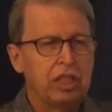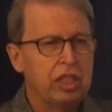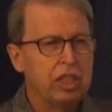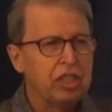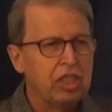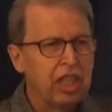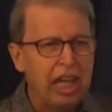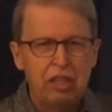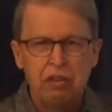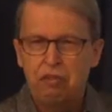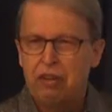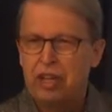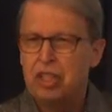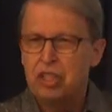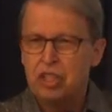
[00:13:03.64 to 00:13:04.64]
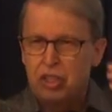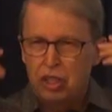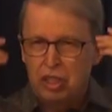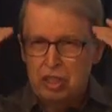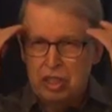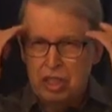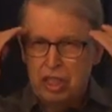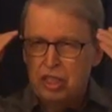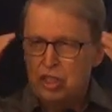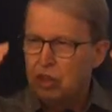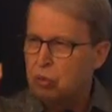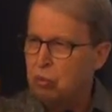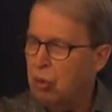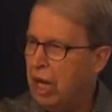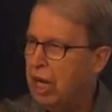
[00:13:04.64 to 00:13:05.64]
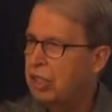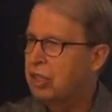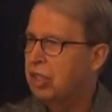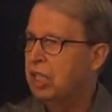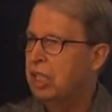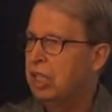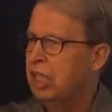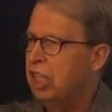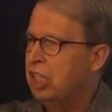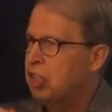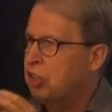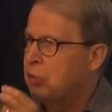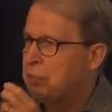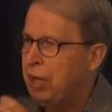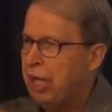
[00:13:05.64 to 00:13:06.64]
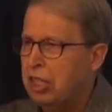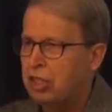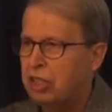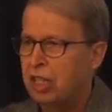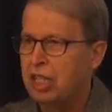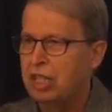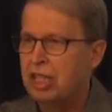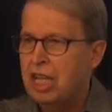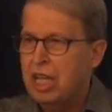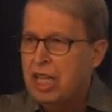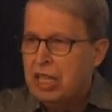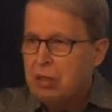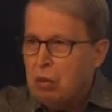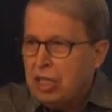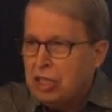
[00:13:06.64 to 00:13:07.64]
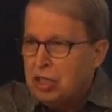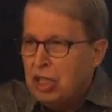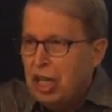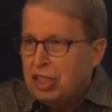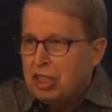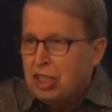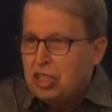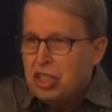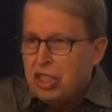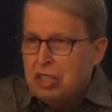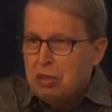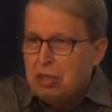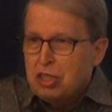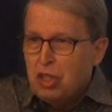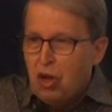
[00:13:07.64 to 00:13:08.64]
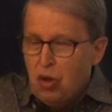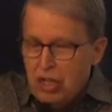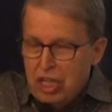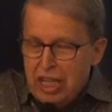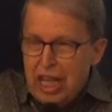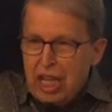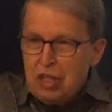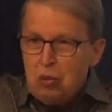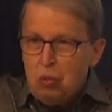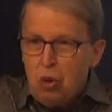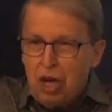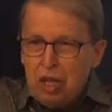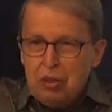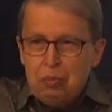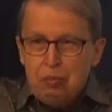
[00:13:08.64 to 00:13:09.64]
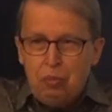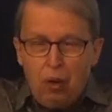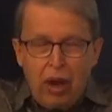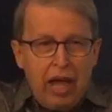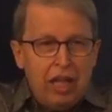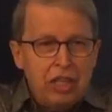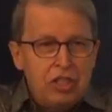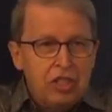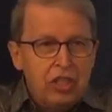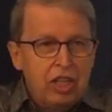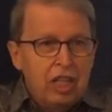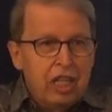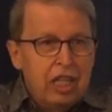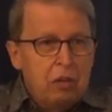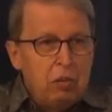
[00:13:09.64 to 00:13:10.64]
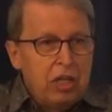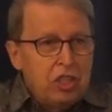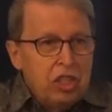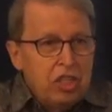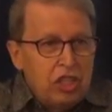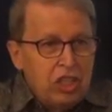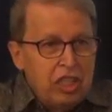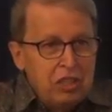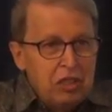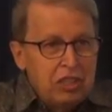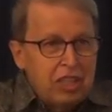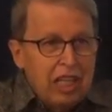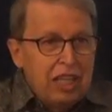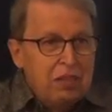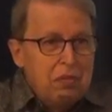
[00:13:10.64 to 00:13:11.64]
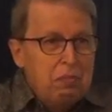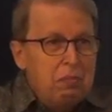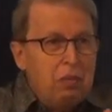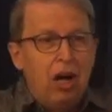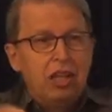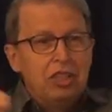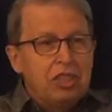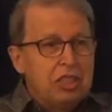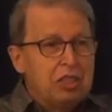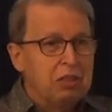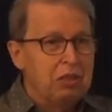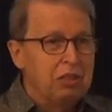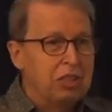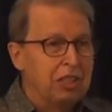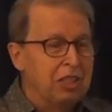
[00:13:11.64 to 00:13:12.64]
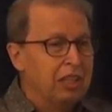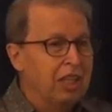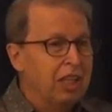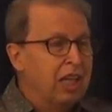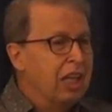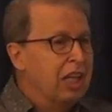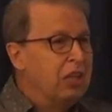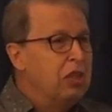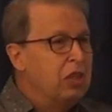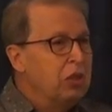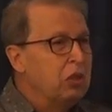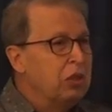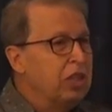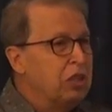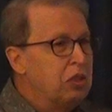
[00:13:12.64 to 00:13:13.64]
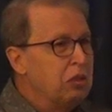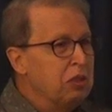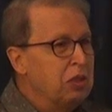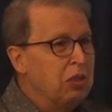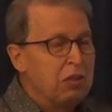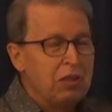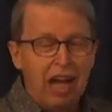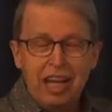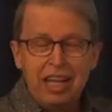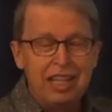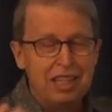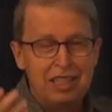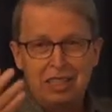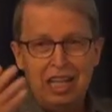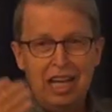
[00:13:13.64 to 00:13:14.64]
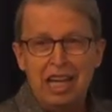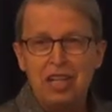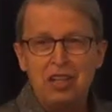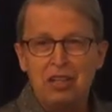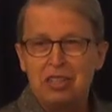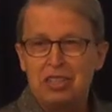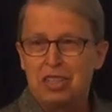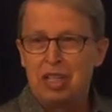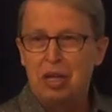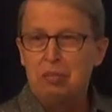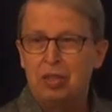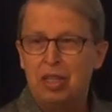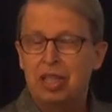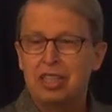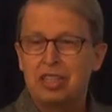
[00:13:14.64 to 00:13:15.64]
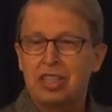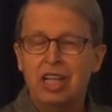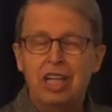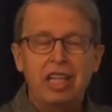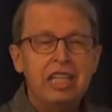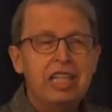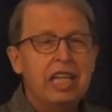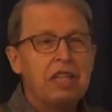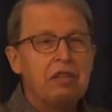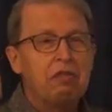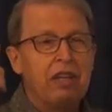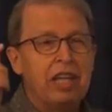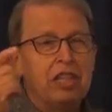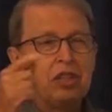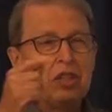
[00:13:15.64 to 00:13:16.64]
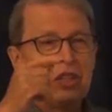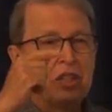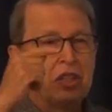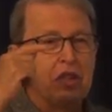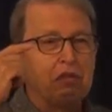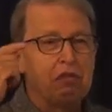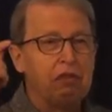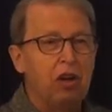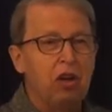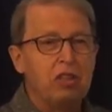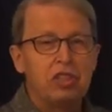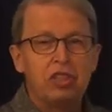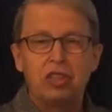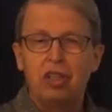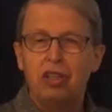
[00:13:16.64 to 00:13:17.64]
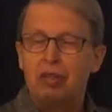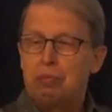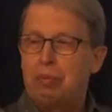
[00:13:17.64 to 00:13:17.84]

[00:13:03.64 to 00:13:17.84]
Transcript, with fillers: his invention, his writing, his painting. He was not a genius only in one branch, he was a genius in multitude. You know, did you know? I, I, I learned some things. He invented the first uh,